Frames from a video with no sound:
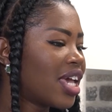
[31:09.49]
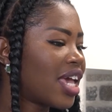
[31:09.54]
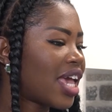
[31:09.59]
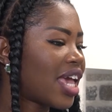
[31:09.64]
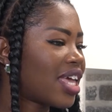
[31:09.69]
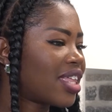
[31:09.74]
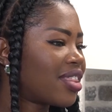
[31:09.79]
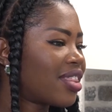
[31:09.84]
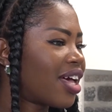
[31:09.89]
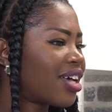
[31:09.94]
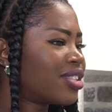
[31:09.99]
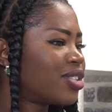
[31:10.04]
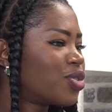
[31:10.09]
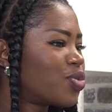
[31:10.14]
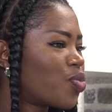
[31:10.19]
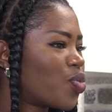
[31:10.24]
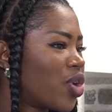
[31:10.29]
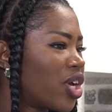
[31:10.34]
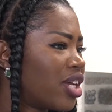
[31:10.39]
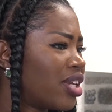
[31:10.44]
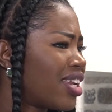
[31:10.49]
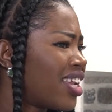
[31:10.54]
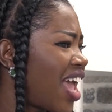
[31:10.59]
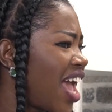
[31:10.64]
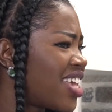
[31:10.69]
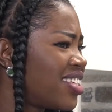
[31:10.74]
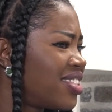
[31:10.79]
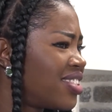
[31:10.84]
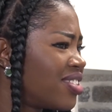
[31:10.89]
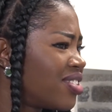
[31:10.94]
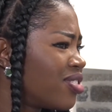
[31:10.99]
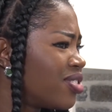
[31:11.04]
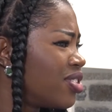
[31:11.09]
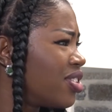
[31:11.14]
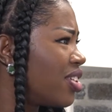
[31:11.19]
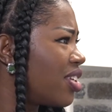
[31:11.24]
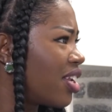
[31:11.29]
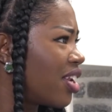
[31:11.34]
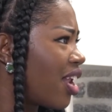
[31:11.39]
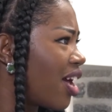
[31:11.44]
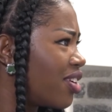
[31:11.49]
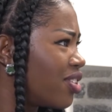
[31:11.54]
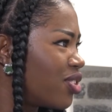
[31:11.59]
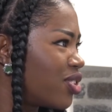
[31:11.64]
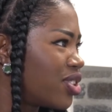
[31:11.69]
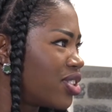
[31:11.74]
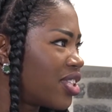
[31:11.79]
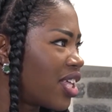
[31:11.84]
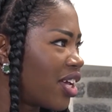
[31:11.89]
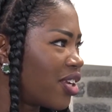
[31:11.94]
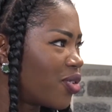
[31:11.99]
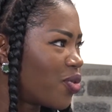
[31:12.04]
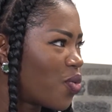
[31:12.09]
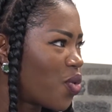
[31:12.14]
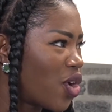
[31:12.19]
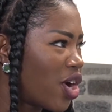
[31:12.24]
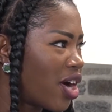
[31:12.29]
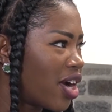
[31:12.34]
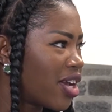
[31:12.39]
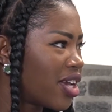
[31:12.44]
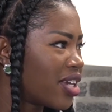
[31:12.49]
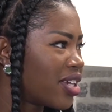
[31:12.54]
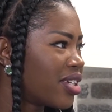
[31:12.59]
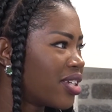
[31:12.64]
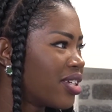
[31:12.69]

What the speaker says: And that's when I still didn't understand why.